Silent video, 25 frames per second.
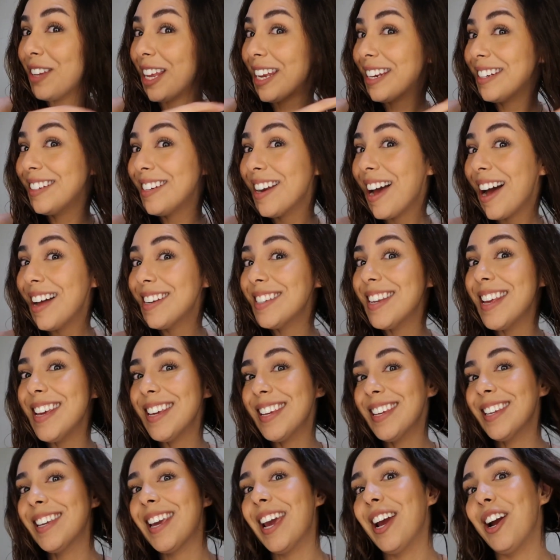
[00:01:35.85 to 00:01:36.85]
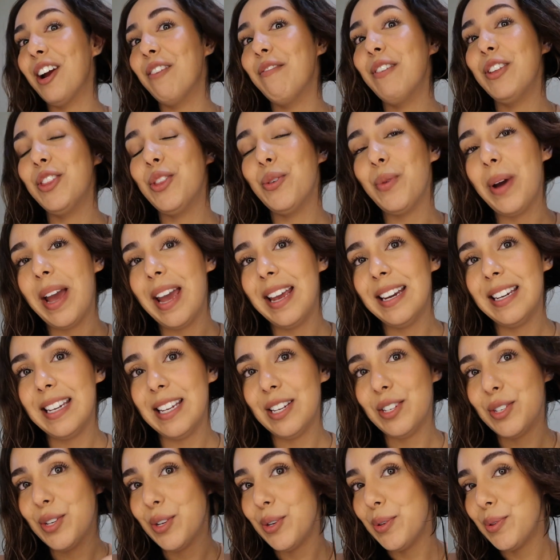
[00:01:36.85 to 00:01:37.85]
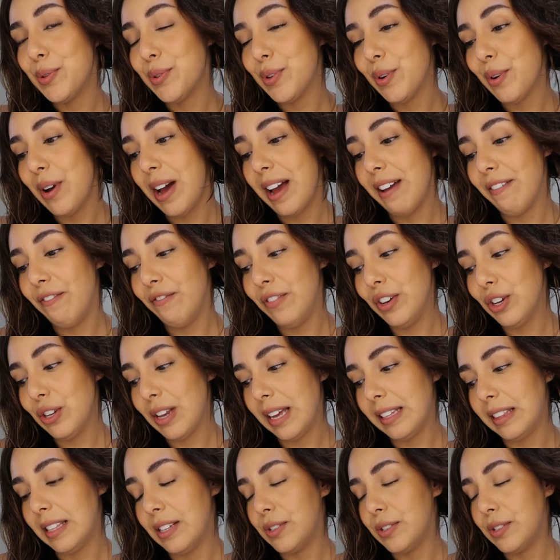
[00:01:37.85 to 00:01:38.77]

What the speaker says: like not taking care of it the way I need to. So I feel like